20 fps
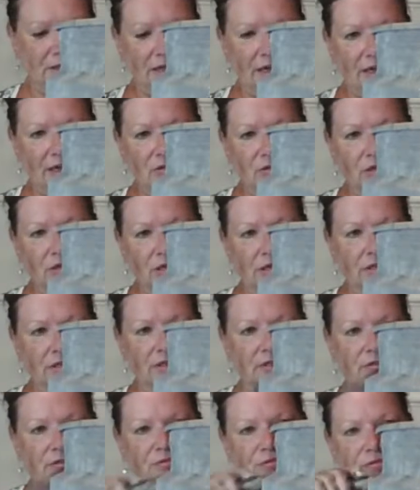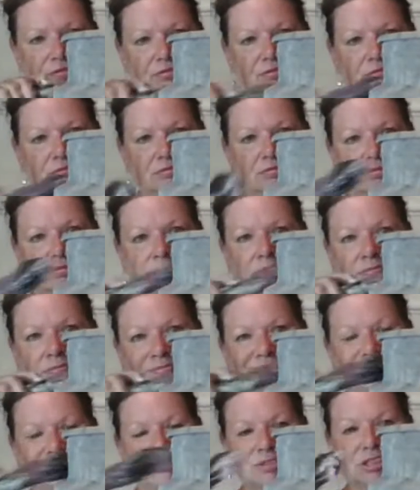that'll kind of
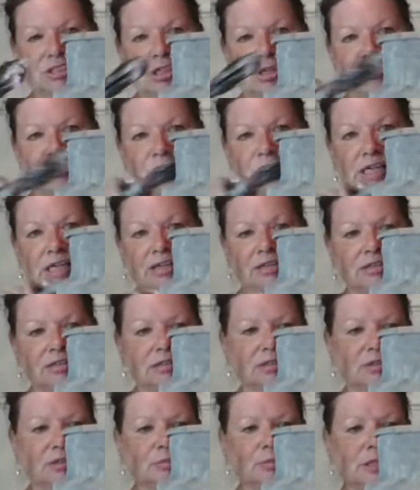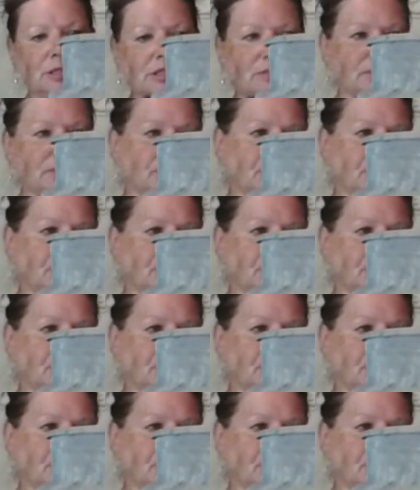tone down a little bit.